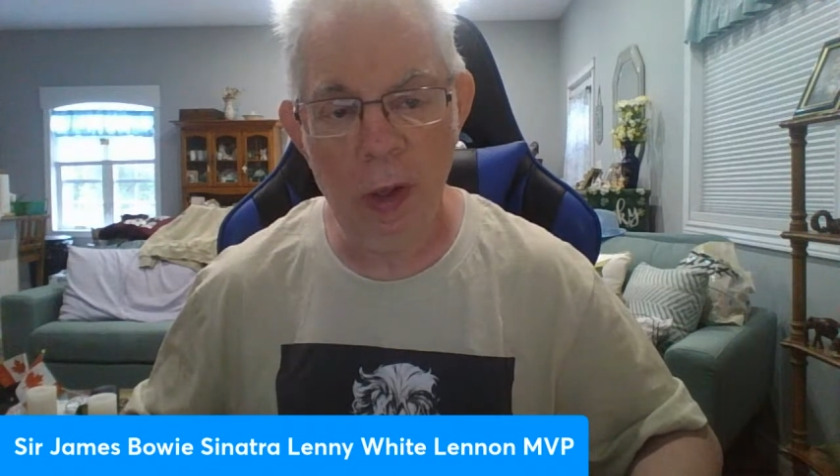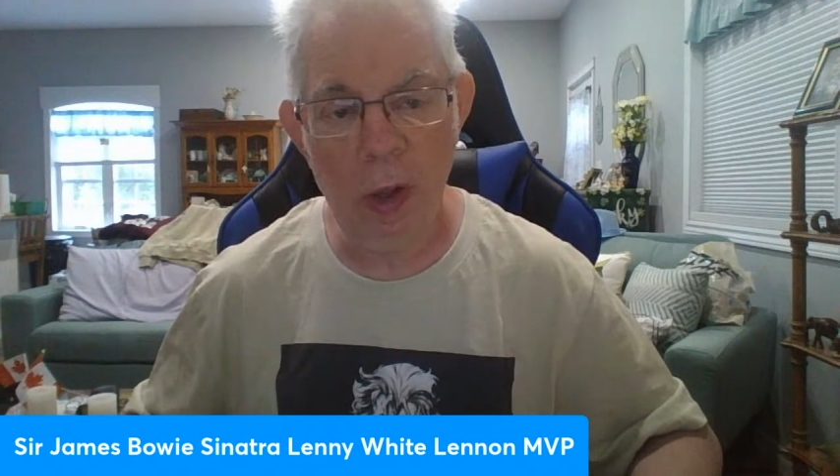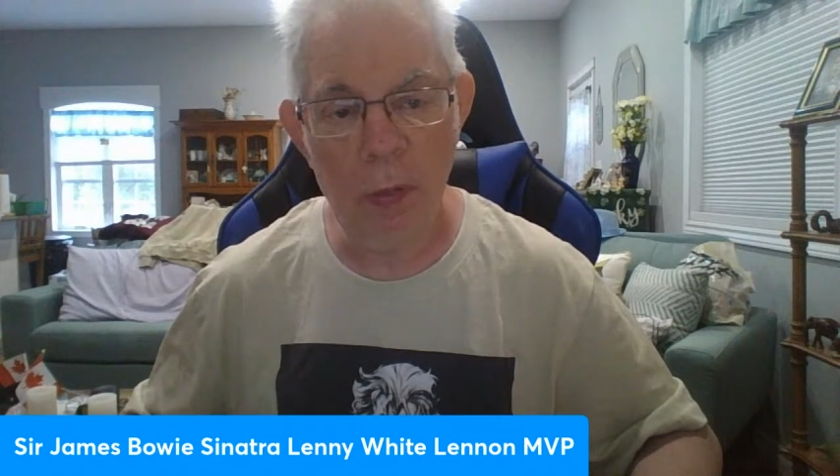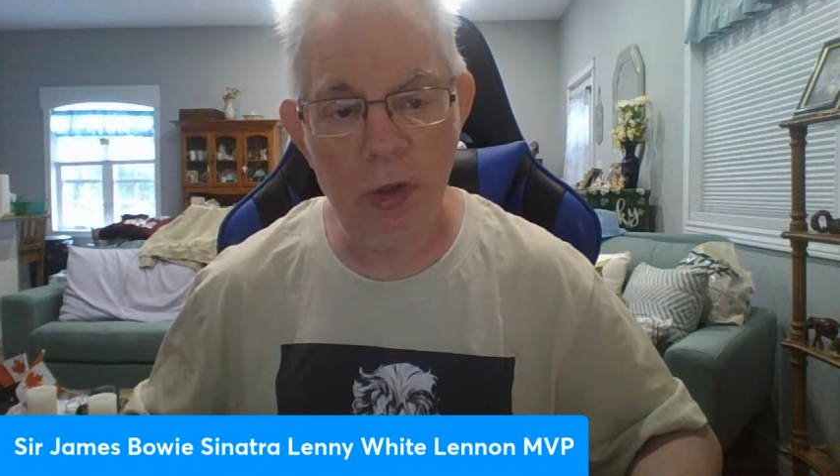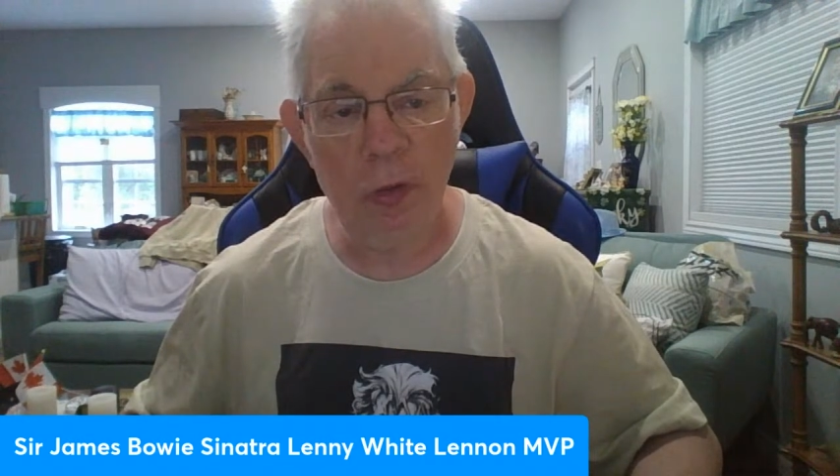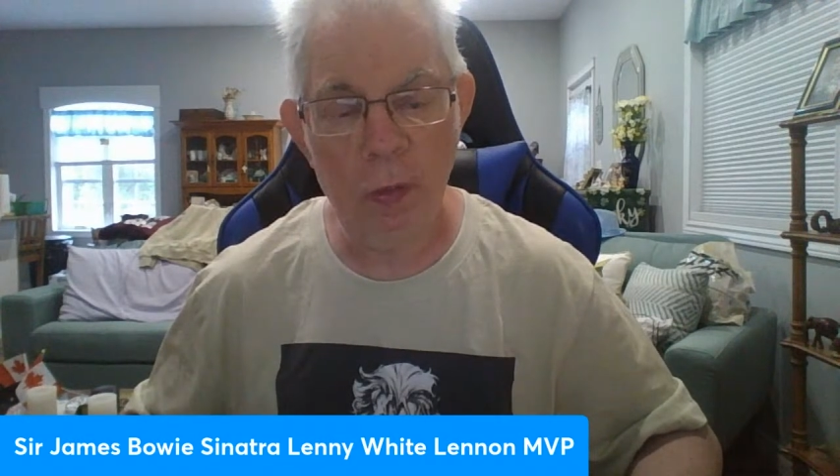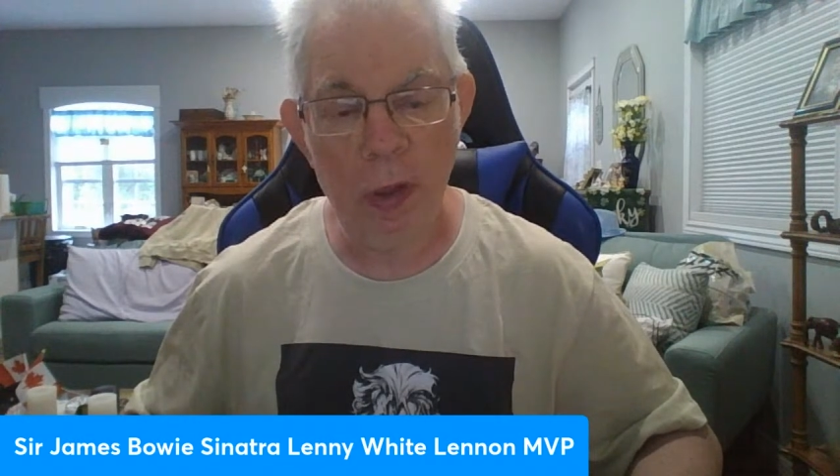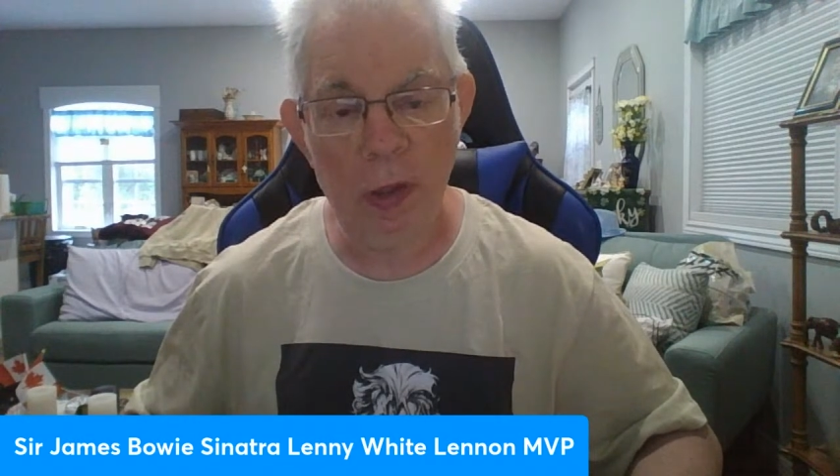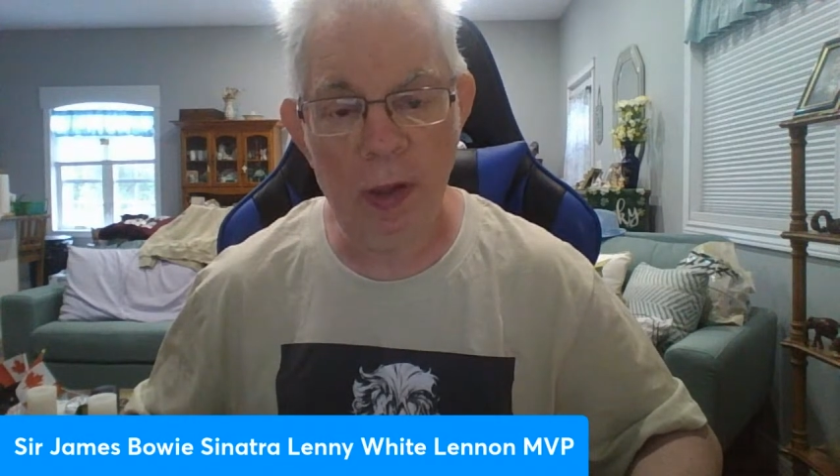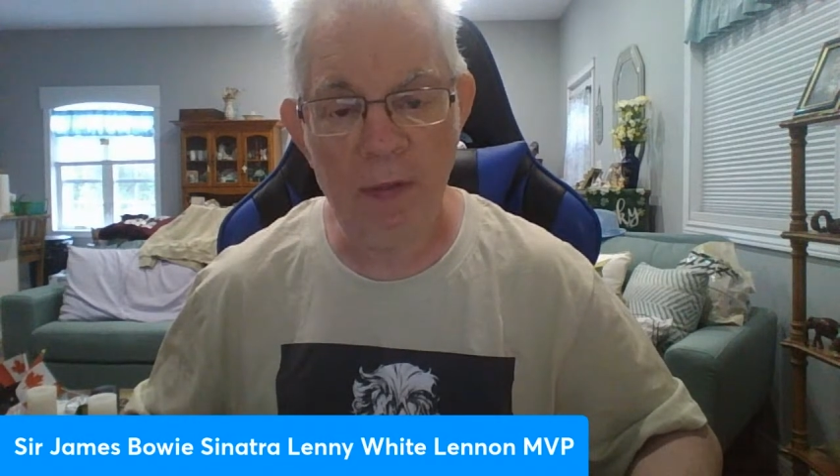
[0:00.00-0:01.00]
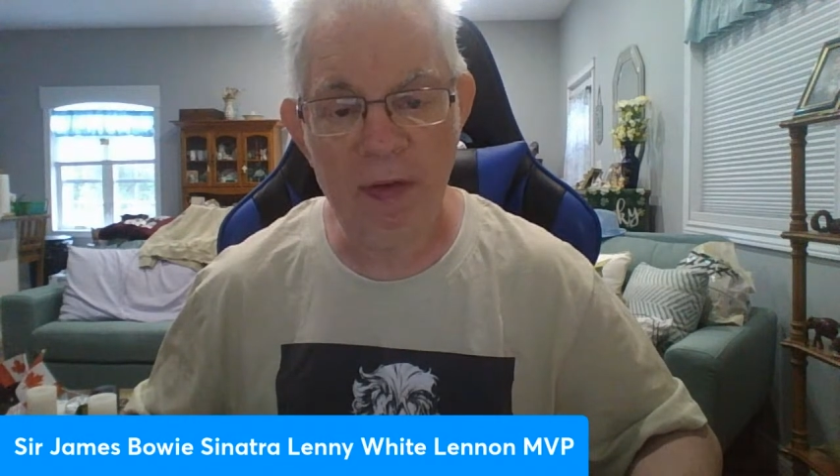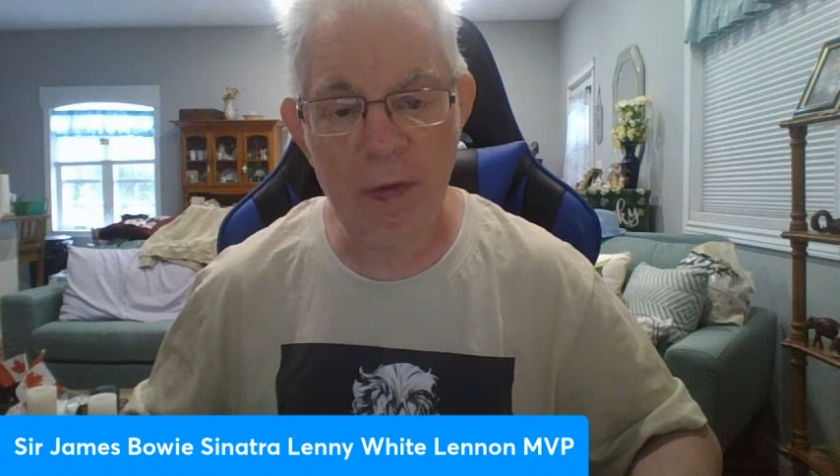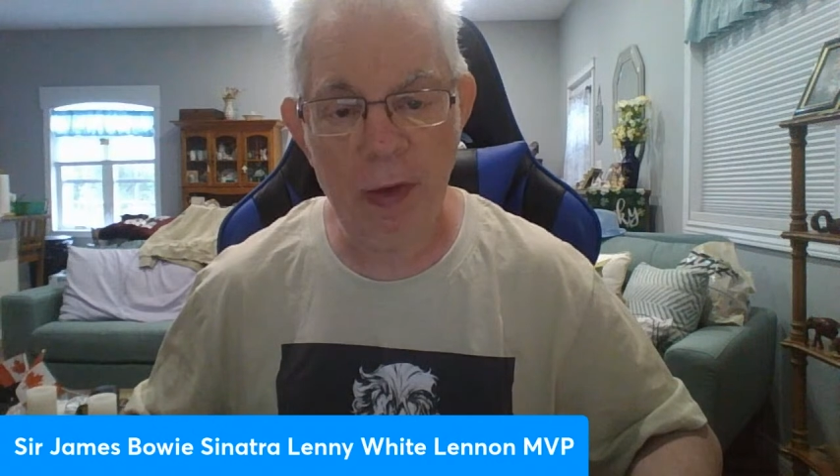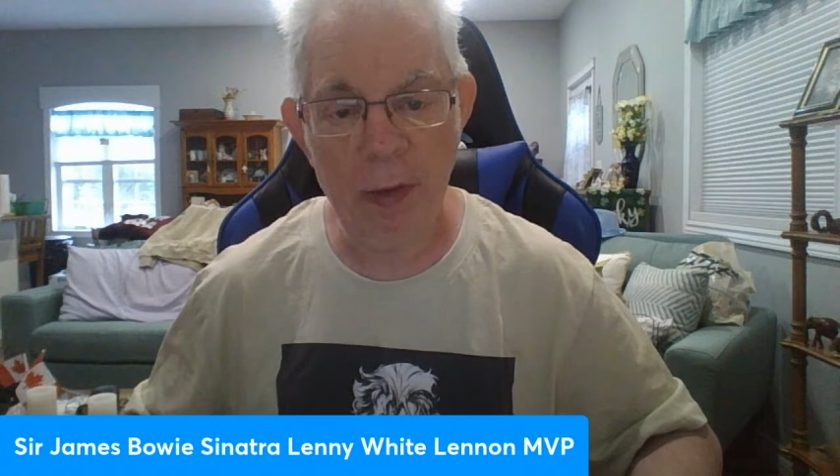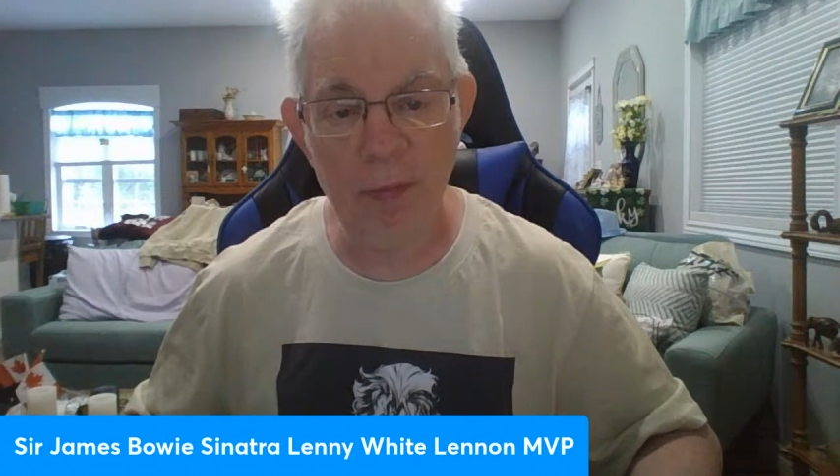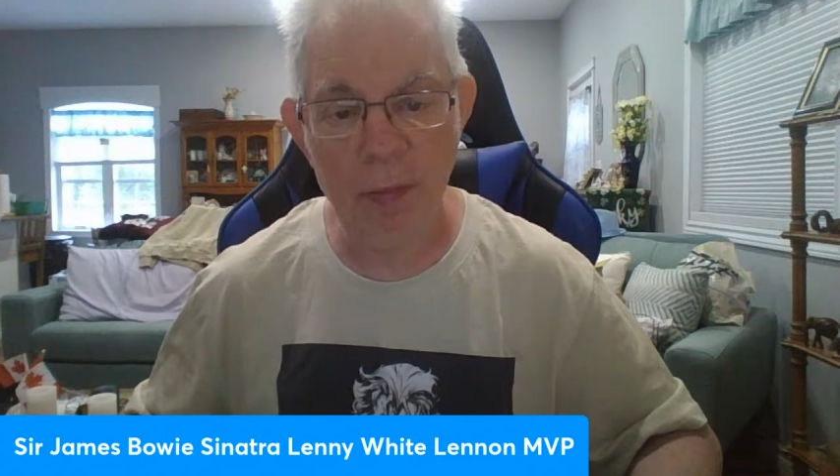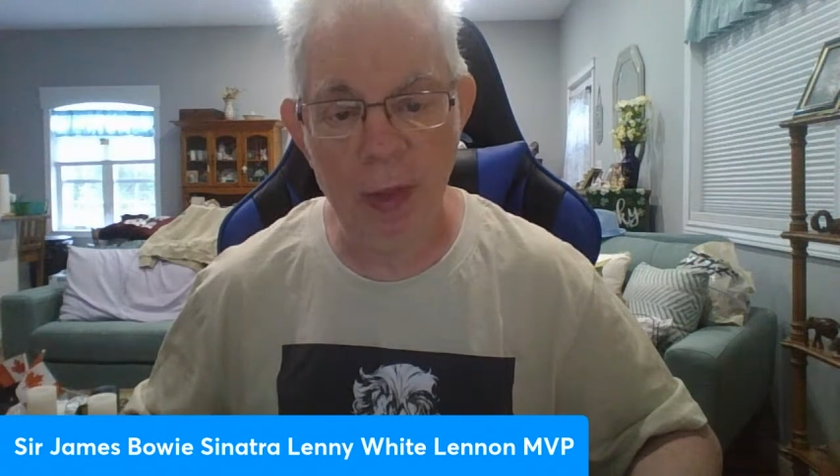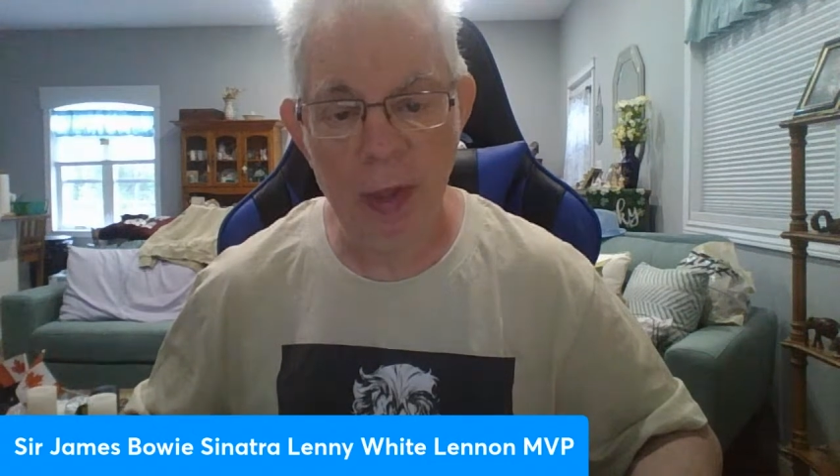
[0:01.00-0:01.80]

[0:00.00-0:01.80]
I'll be doing a live stream